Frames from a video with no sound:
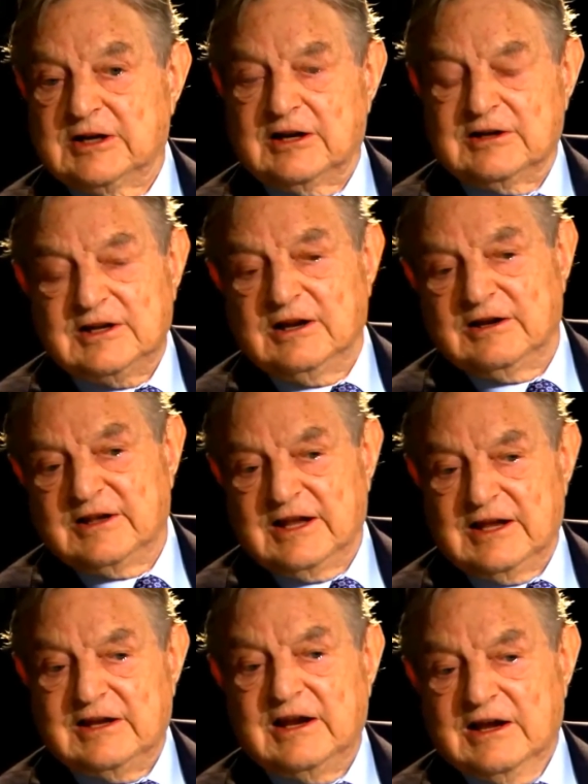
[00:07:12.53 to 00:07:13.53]
Until
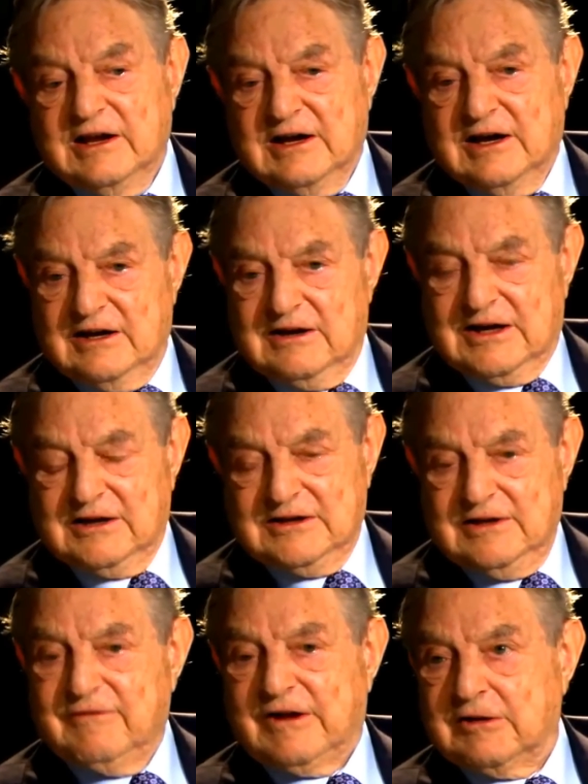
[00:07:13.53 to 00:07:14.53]
then, I
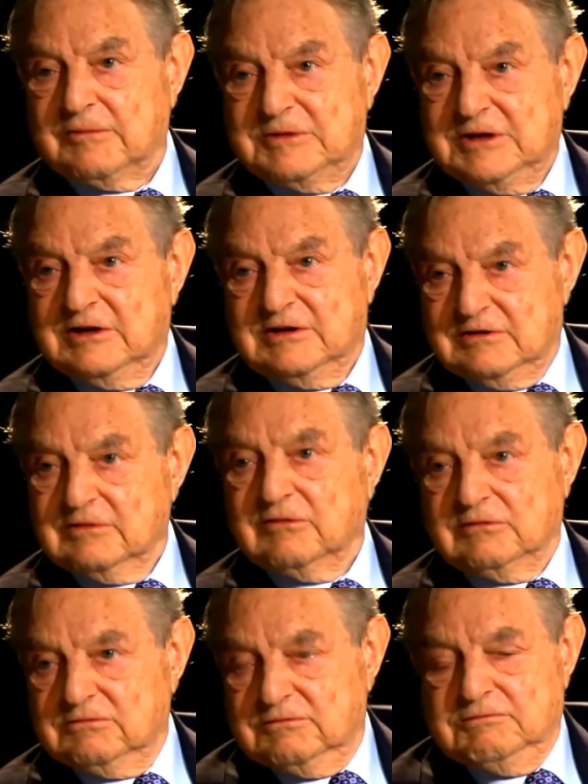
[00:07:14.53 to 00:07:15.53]
developed it
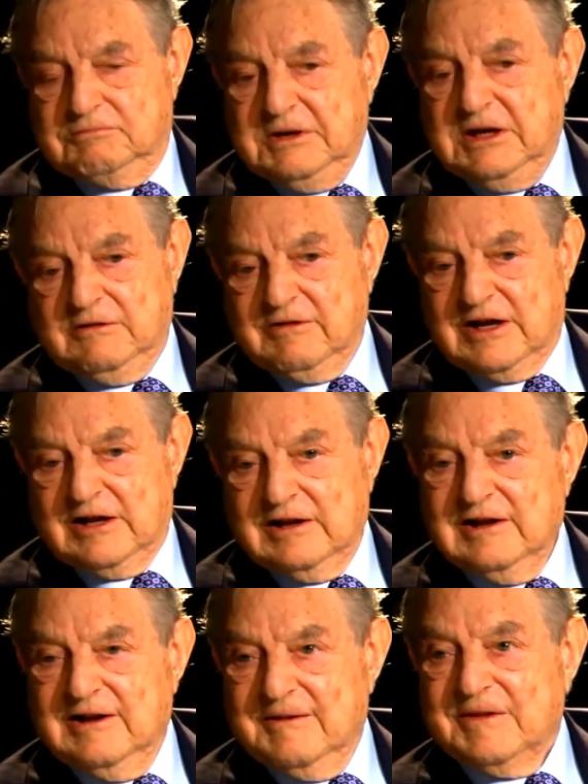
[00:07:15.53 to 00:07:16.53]
pretty well
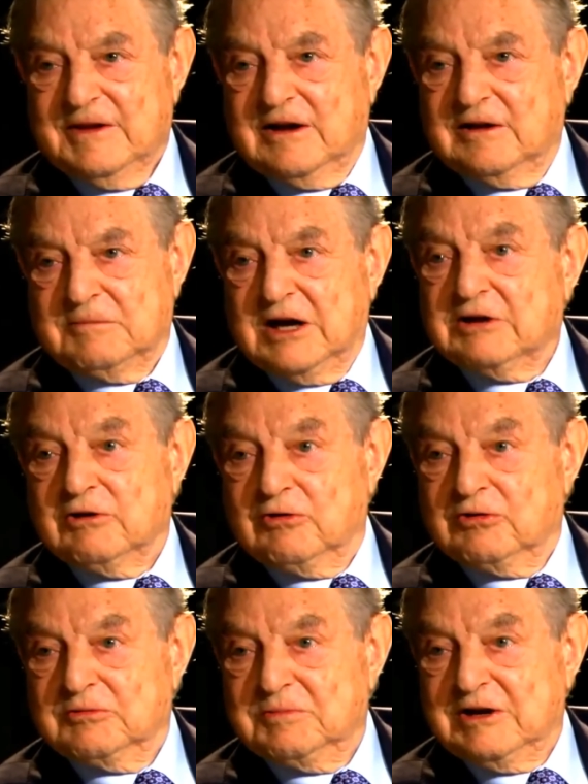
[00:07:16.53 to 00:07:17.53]
on my
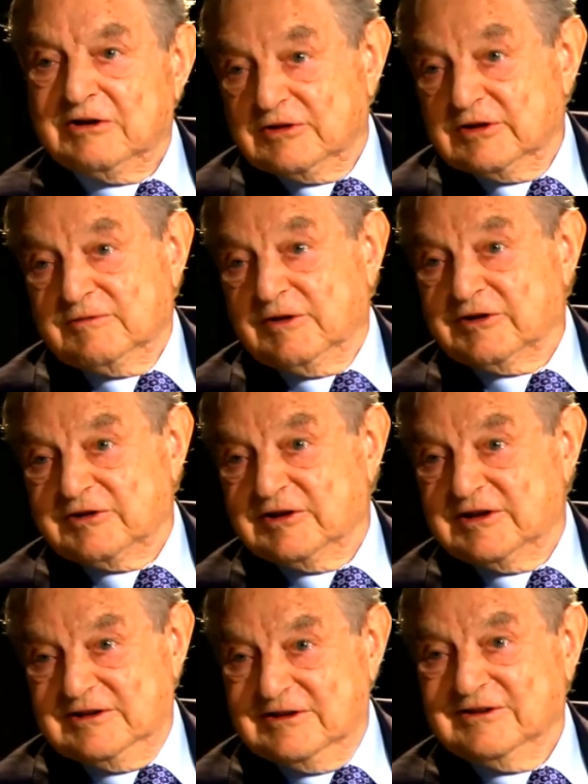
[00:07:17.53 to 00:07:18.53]
own, because it
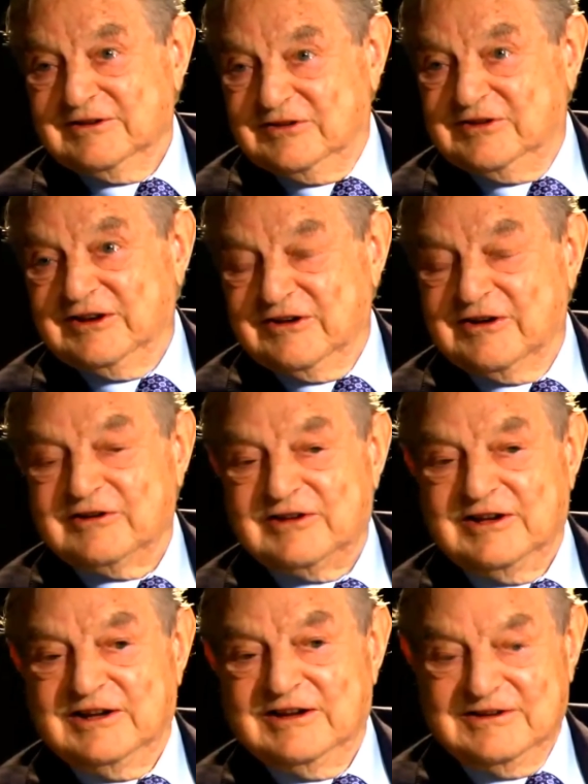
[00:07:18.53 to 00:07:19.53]
wasn't
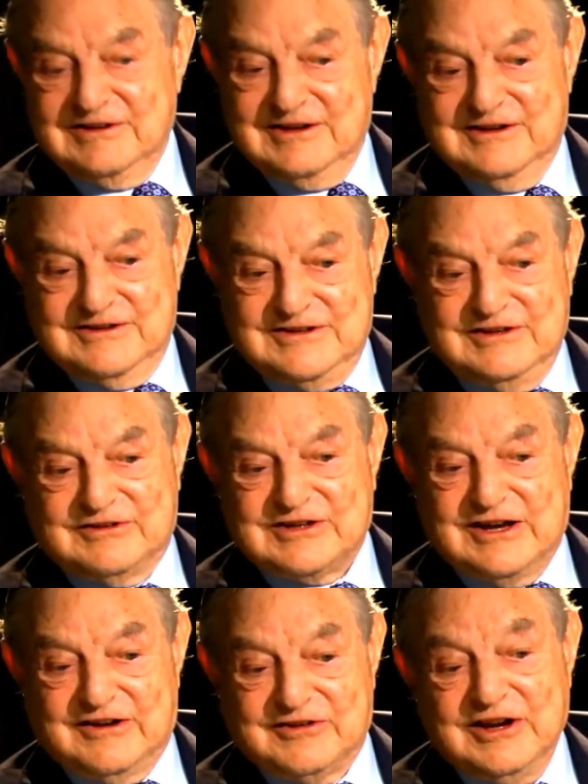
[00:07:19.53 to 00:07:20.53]
seriously
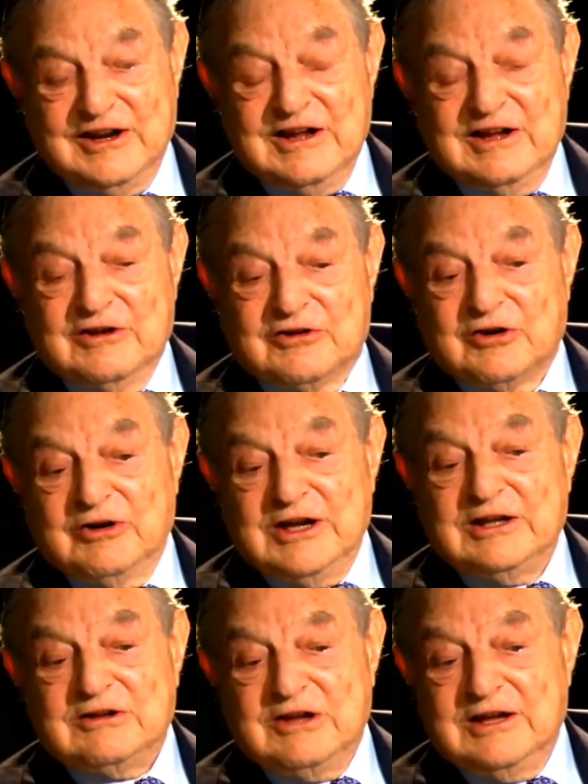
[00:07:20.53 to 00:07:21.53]
discussed. So
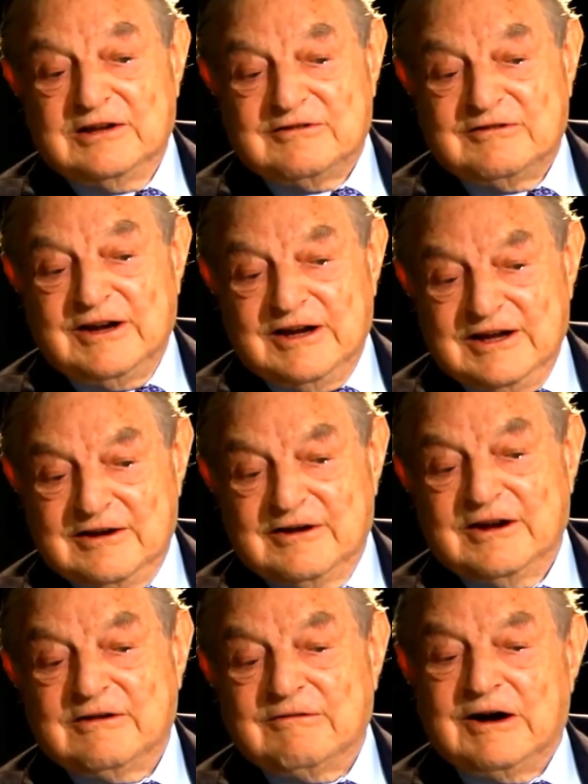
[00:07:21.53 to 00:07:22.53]
it really
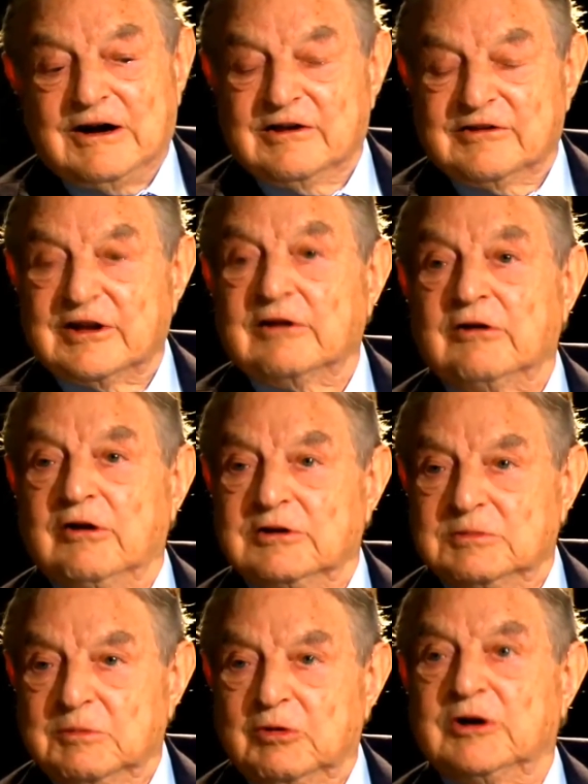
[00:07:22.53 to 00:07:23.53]
requires a
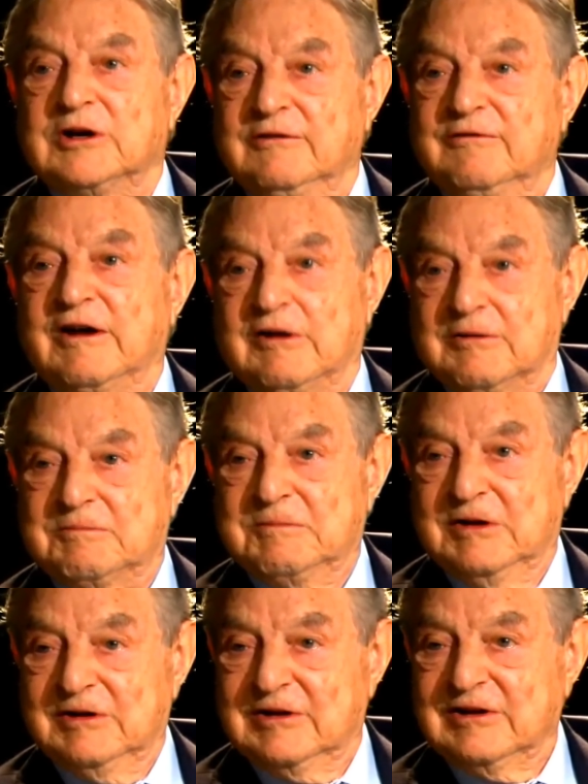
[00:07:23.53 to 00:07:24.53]
lot more
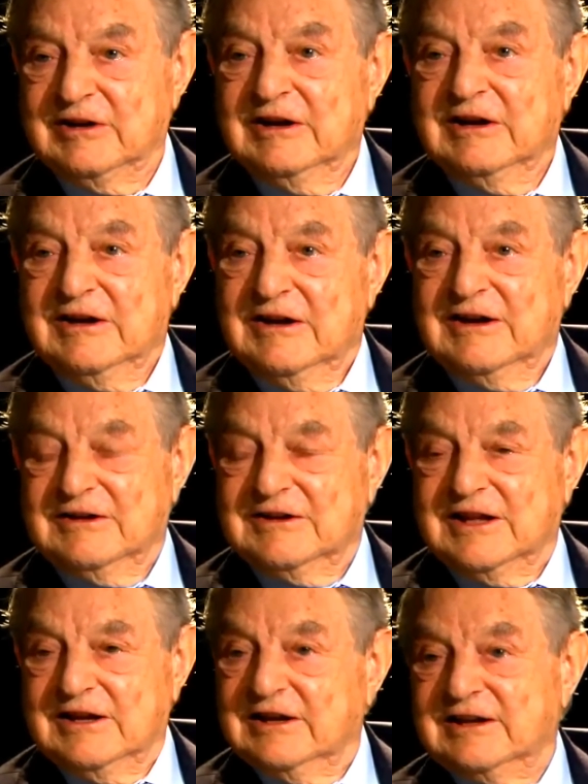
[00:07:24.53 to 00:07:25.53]
development
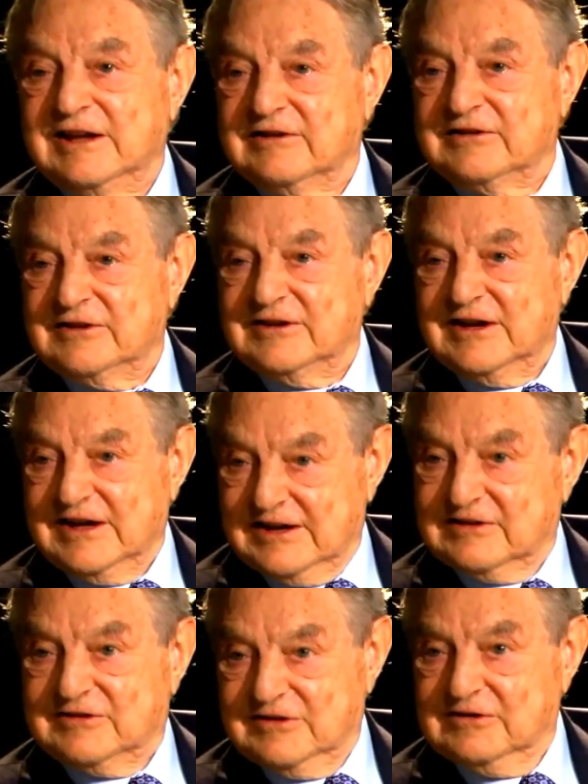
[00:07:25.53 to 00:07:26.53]
than it has
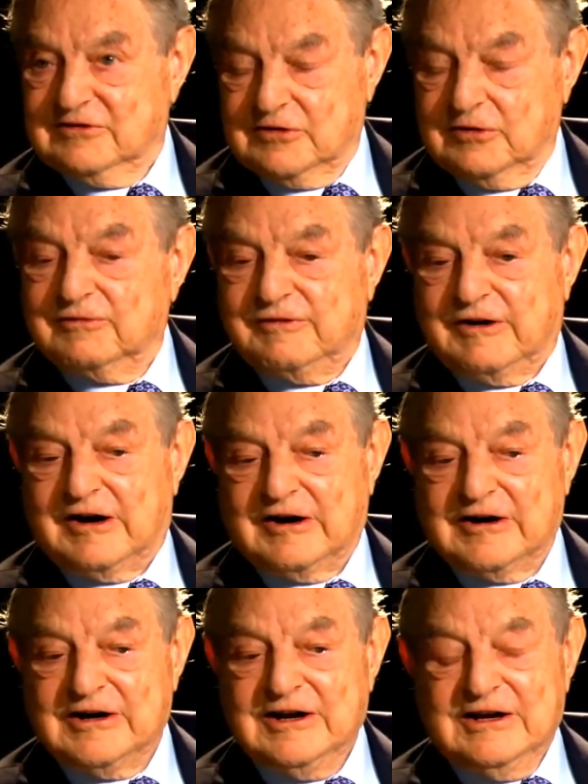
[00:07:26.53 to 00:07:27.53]
had so far.